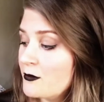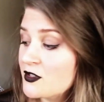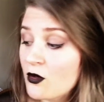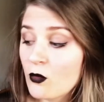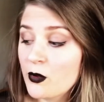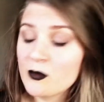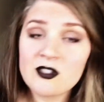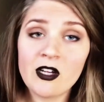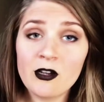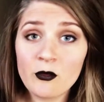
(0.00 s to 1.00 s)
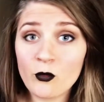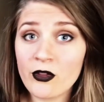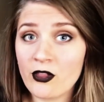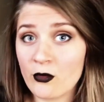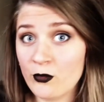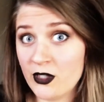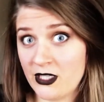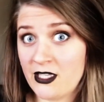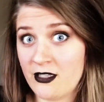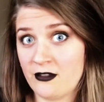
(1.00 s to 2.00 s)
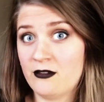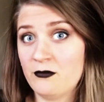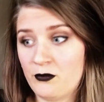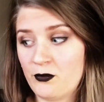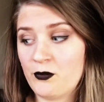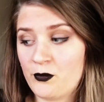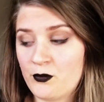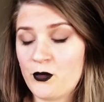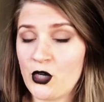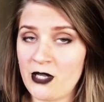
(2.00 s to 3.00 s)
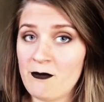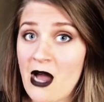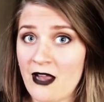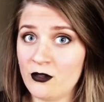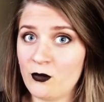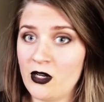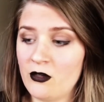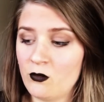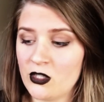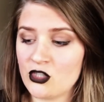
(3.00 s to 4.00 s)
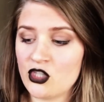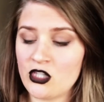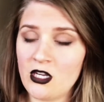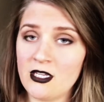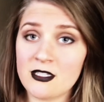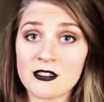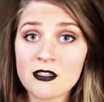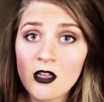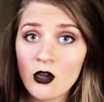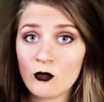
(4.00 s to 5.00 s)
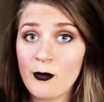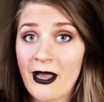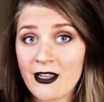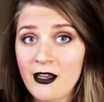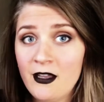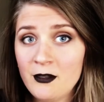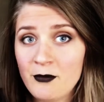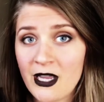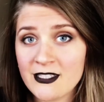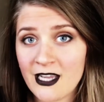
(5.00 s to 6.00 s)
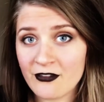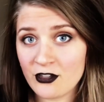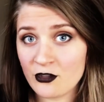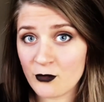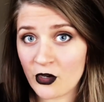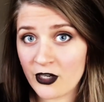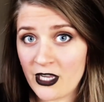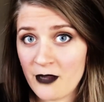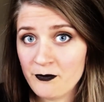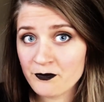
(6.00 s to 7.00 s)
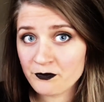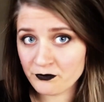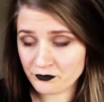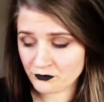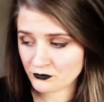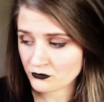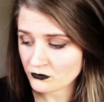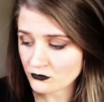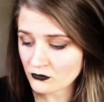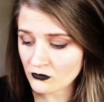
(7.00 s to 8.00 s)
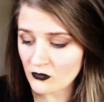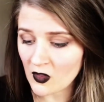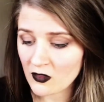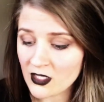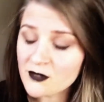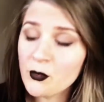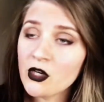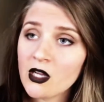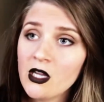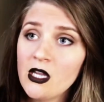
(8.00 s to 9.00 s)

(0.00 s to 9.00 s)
So we will start with a really pretty mild one, which is Rebecca by Daphne du Maurier. This book